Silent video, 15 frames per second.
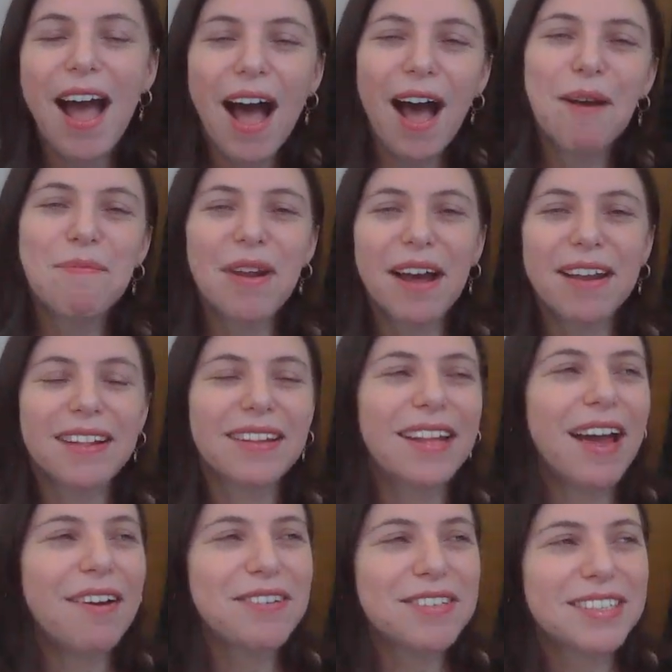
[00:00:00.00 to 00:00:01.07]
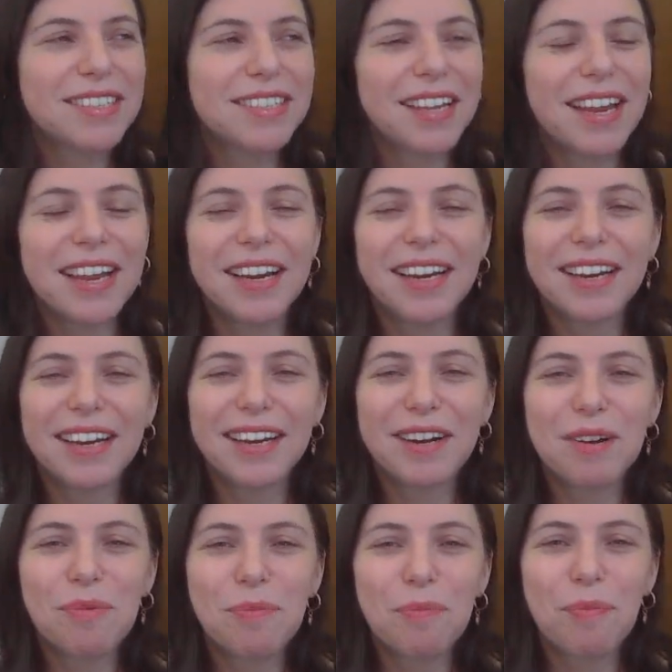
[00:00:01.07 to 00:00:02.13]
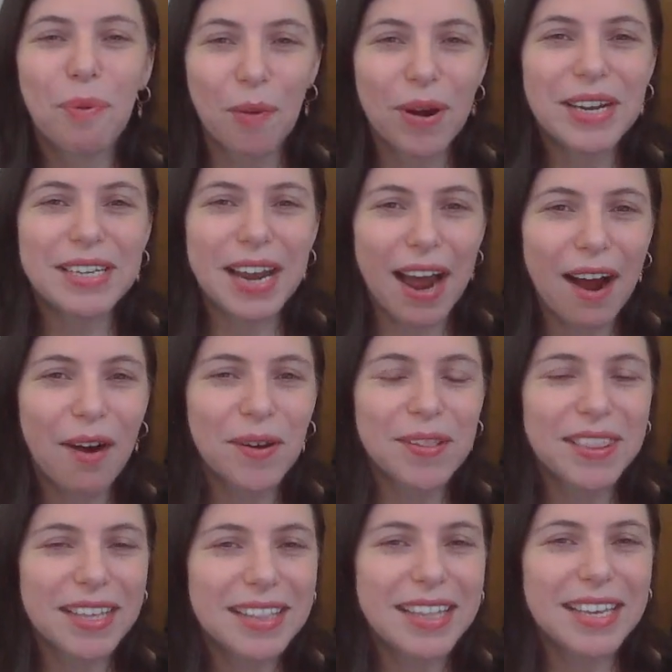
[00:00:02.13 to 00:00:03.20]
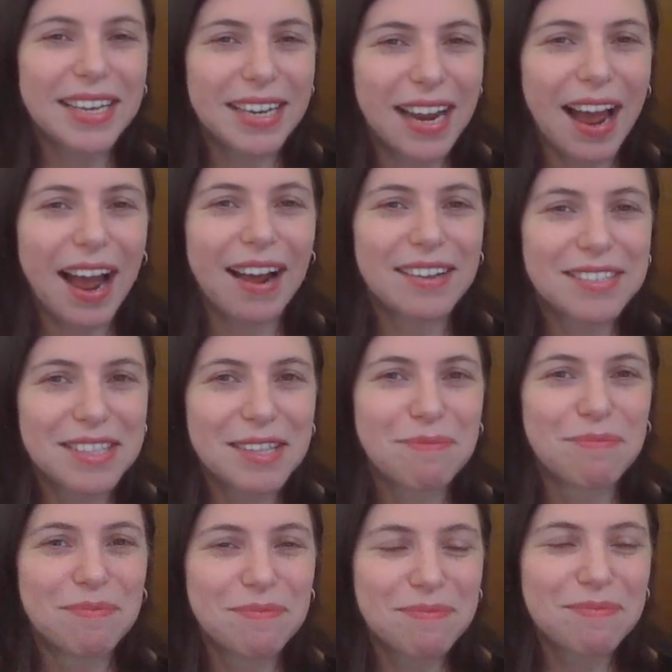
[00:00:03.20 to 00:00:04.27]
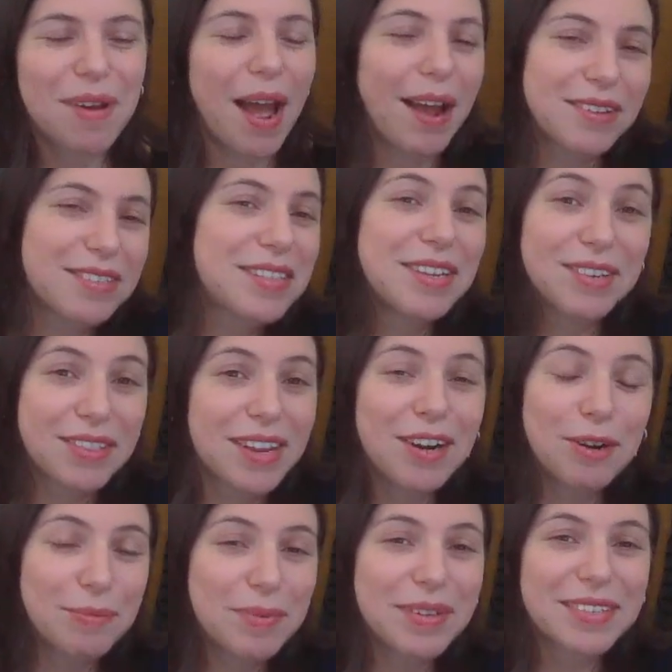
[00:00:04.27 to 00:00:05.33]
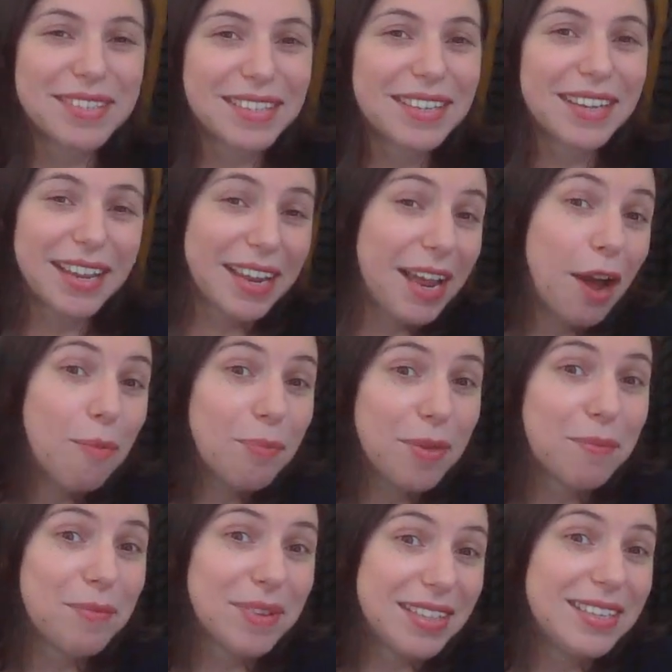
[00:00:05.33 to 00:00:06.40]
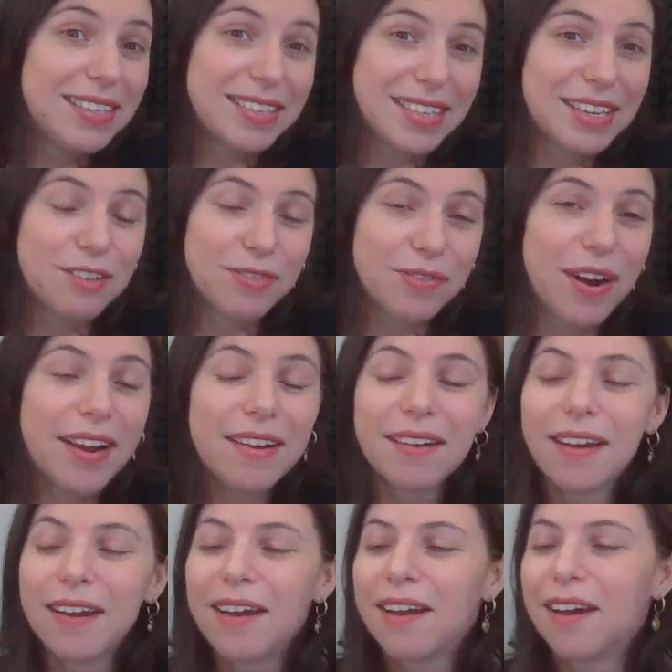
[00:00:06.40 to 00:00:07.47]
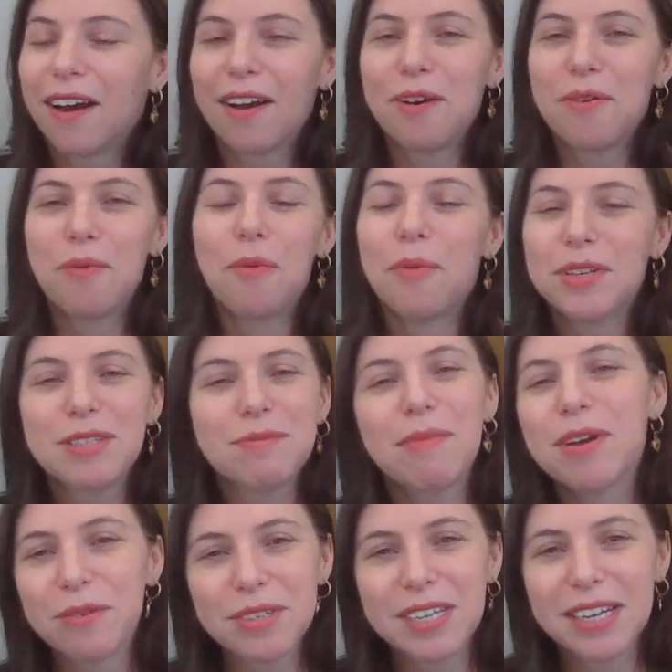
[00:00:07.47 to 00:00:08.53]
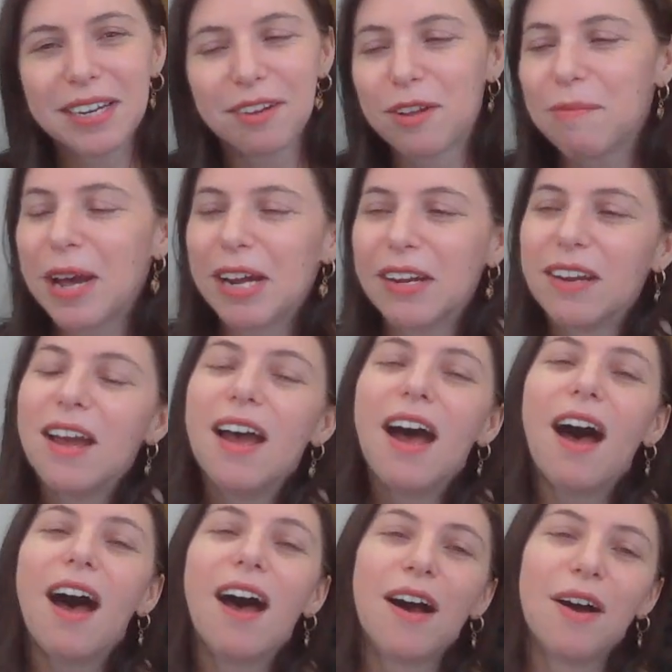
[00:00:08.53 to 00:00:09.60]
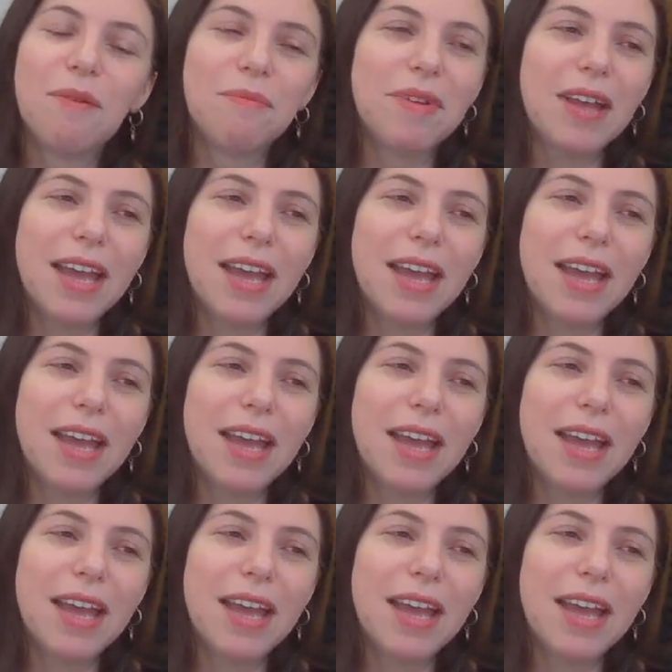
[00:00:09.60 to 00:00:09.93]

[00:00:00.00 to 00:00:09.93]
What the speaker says: I'm not allowed to point out that they can ask their therapist to help them with these things, right? What's my whole channel about?